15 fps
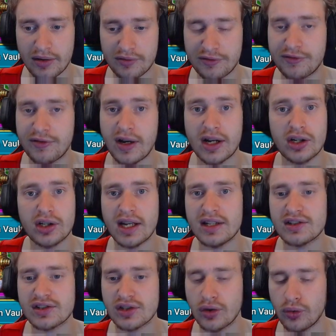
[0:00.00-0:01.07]
Fire
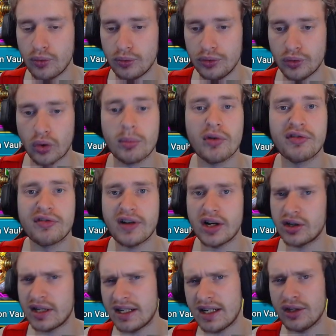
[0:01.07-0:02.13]
Knight. So normal
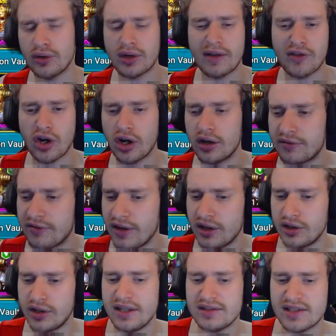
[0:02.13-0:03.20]
Fire Knight. I don't have a Hard
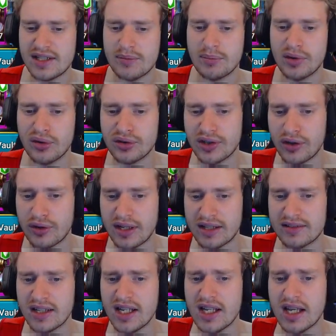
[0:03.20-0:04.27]
Fire Knight team built out
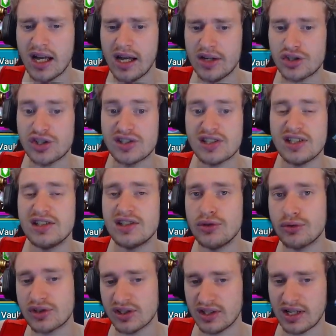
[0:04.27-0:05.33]
yet. She sees
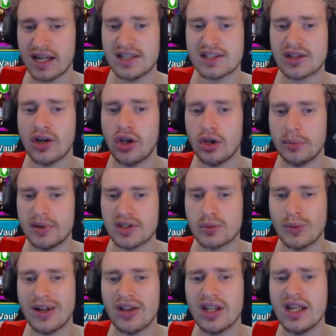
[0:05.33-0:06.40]
use in Ice Golem as
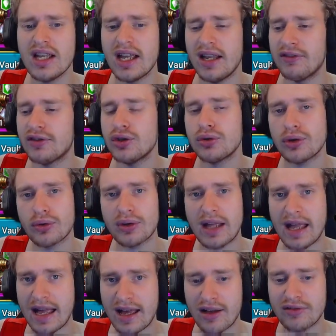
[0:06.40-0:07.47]
well. If you don't
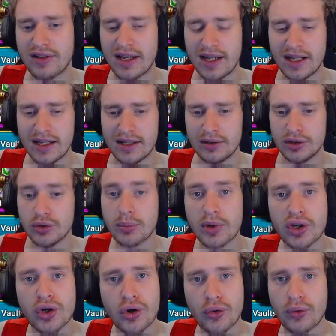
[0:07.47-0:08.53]
have a
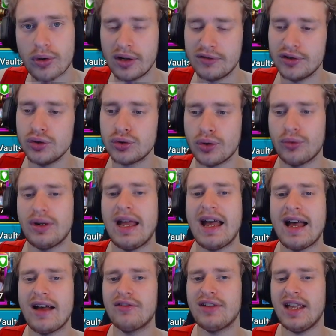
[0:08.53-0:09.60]
Yumiko or if you don't
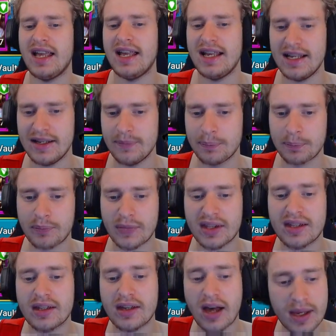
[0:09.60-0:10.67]
have a
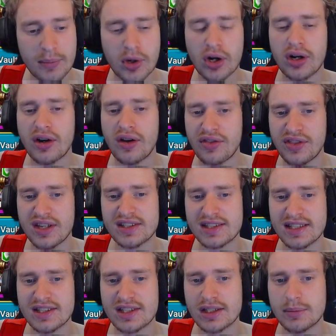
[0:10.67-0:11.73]
Kaimar, this
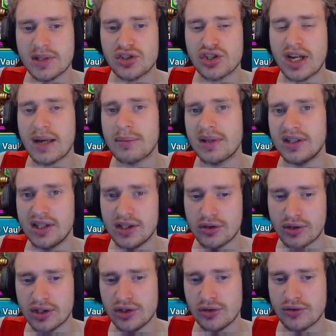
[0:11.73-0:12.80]
is going to be the champion that you
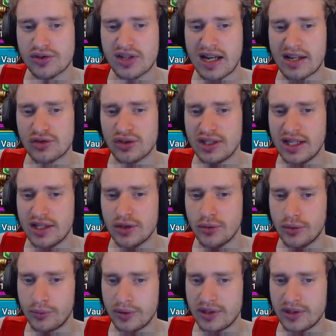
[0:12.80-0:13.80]
can use to actually get you a